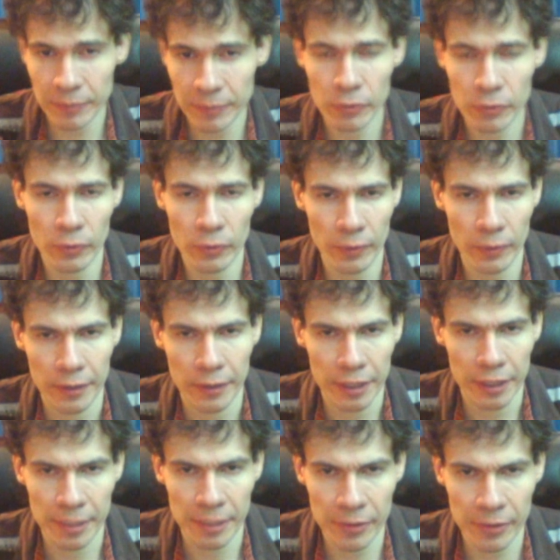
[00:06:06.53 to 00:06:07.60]
to
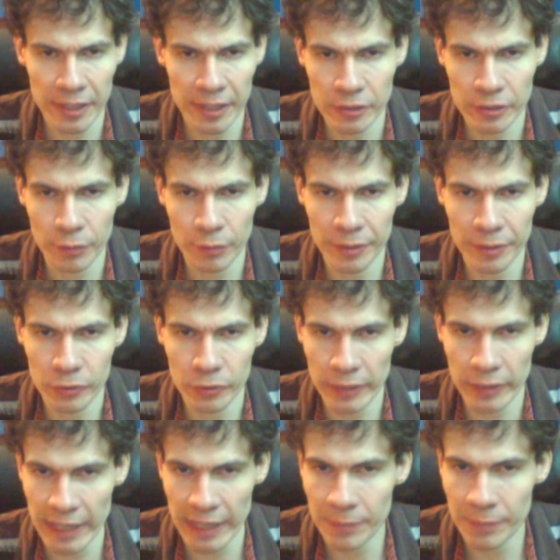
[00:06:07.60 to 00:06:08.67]
keep your eyes open
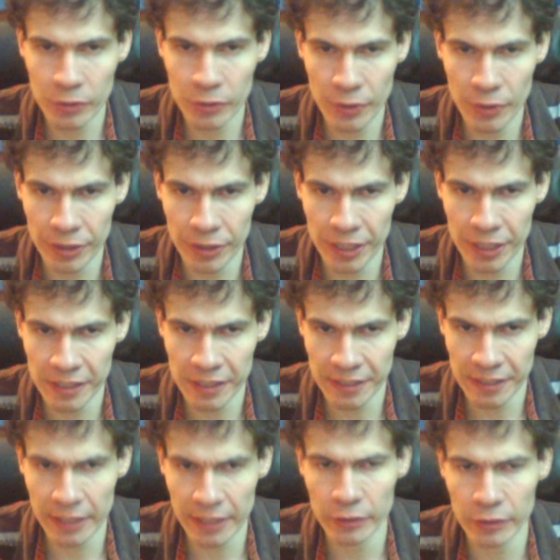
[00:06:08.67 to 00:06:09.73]
to capture things,
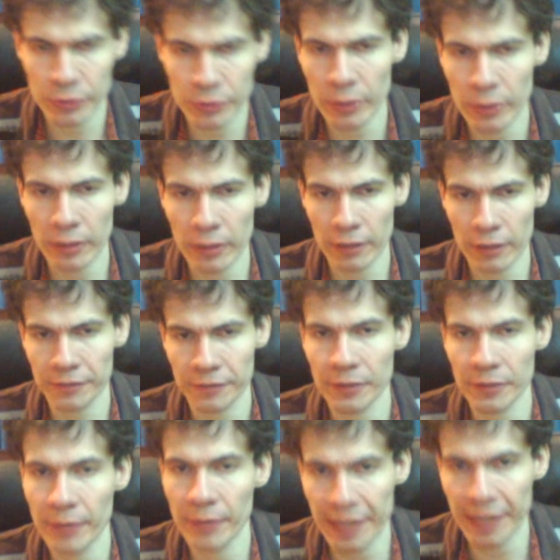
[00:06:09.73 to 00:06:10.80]
taking control of
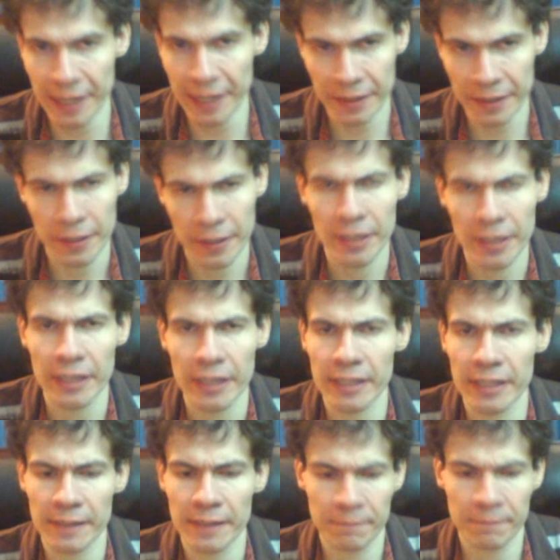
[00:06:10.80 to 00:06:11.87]
terrain,
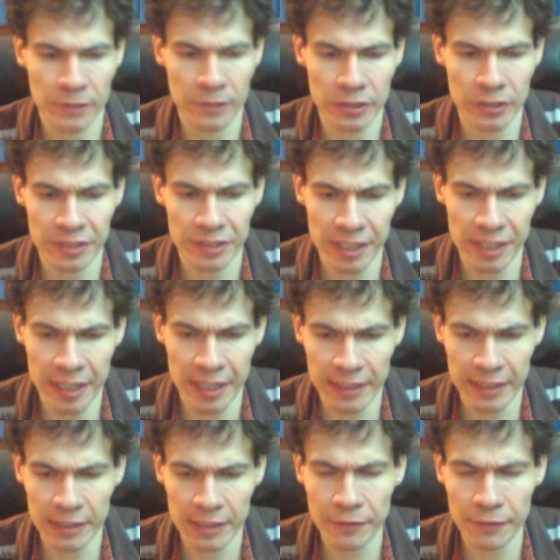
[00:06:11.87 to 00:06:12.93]
succeeding
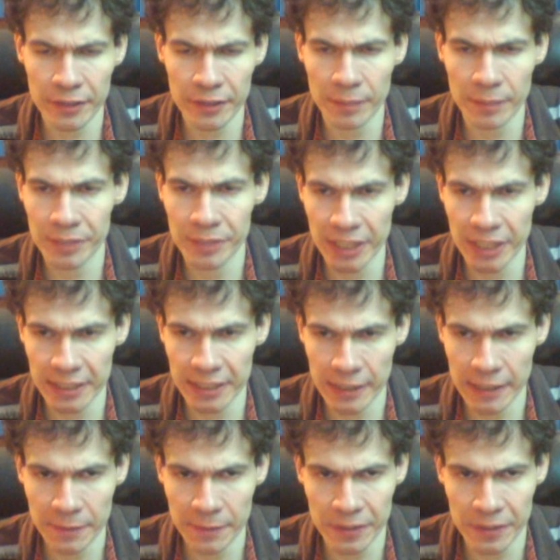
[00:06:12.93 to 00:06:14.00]
at the different
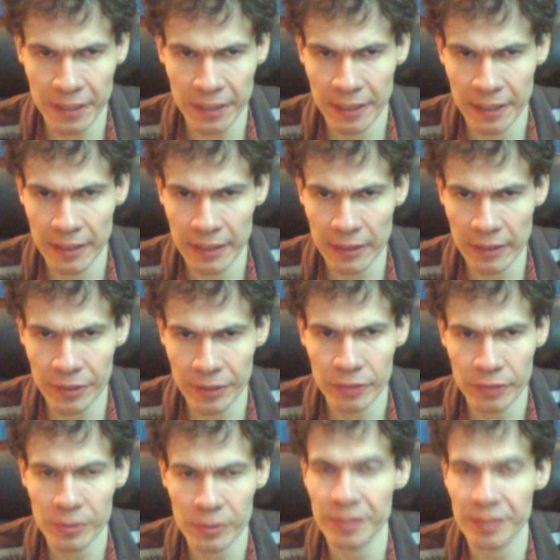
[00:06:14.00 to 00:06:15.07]
objectives
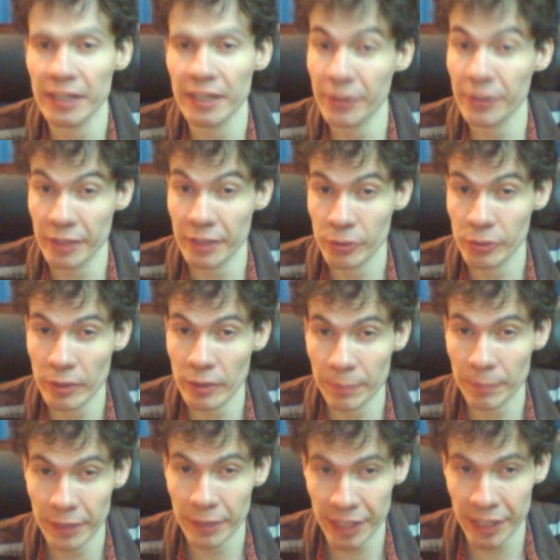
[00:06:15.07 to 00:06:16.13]
according to a scenario that you are
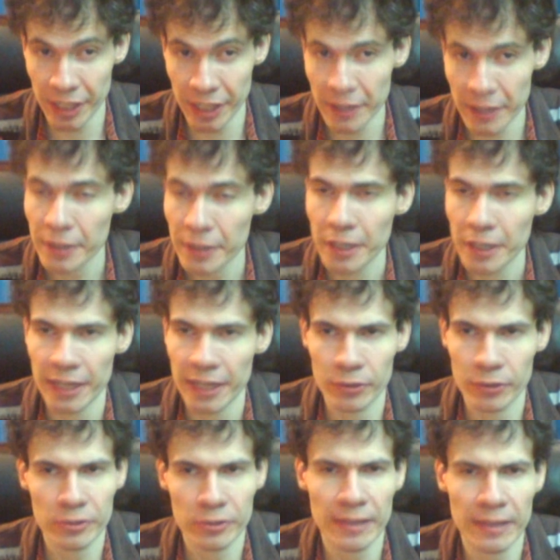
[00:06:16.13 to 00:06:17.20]
playing. And
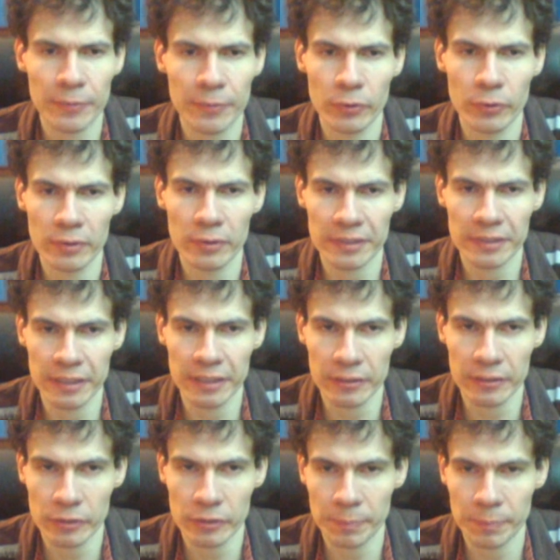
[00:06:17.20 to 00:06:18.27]
you also have rules
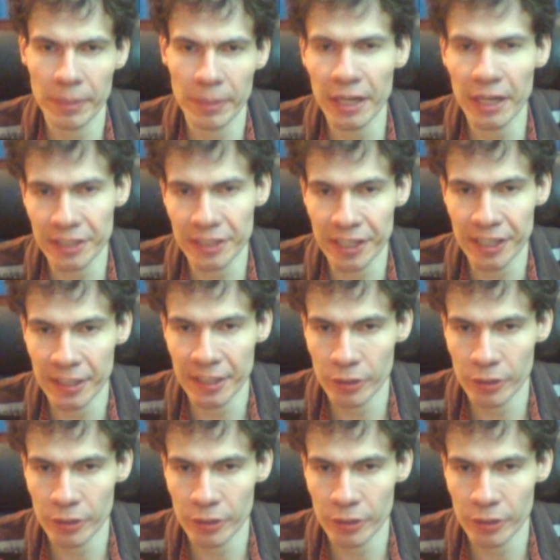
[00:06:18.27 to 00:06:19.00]
to spot hidden